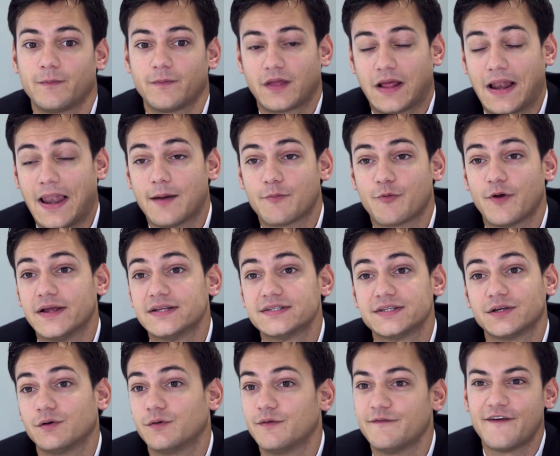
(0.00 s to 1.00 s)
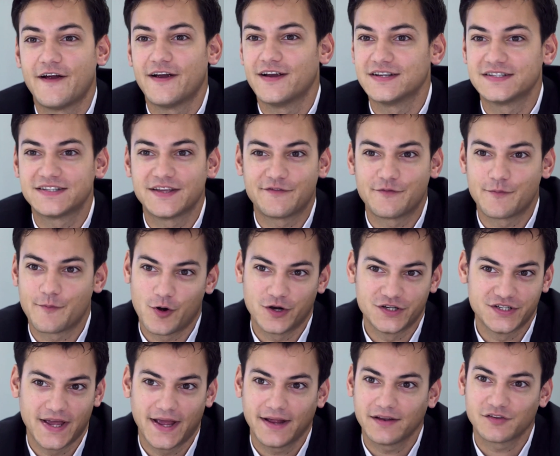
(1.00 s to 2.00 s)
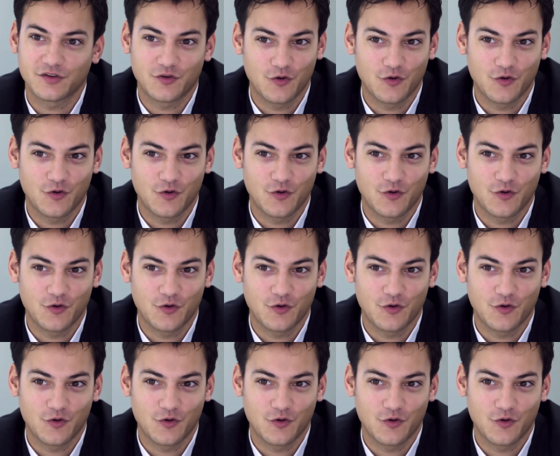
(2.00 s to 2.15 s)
collaborating on various different projects